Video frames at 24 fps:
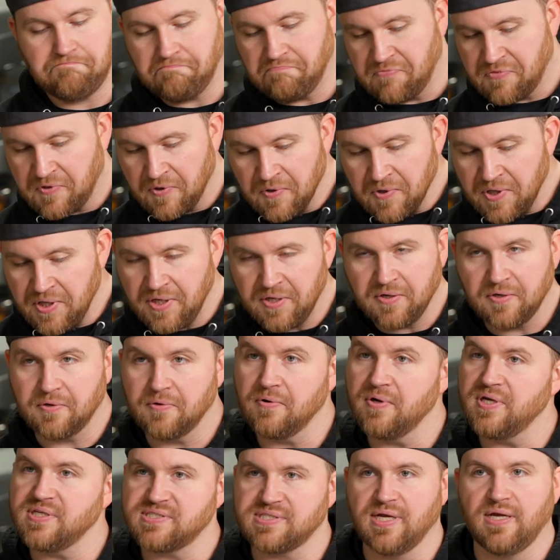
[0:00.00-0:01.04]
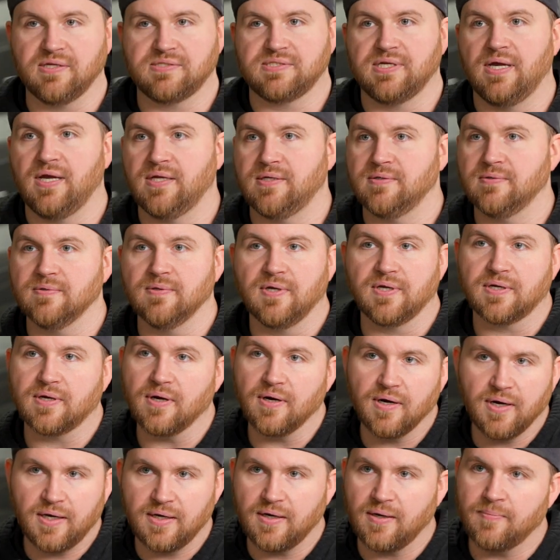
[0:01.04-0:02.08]
30 degrees outside and you're like,
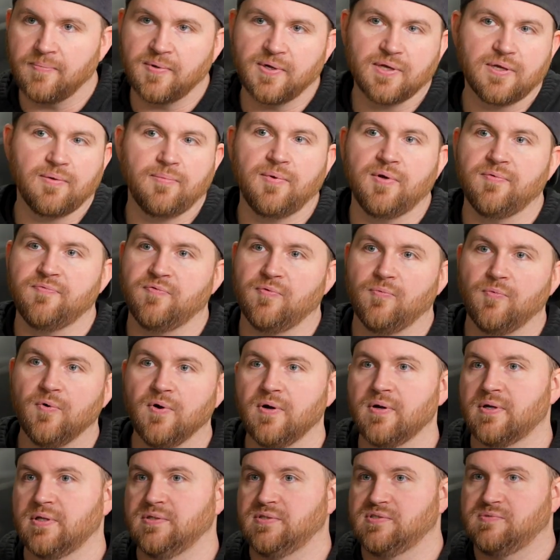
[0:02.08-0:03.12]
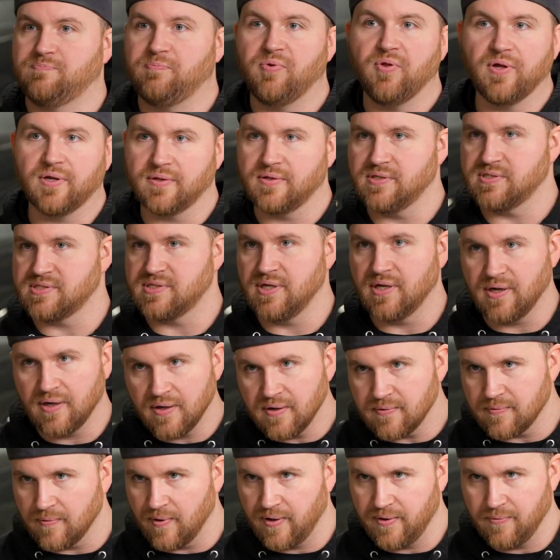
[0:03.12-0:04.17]
all right, I'm gonna come home from work and just plug this thing
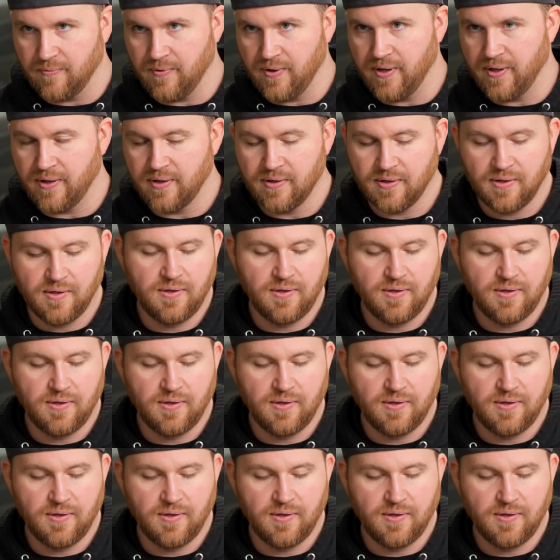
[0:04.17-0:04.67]
in right away.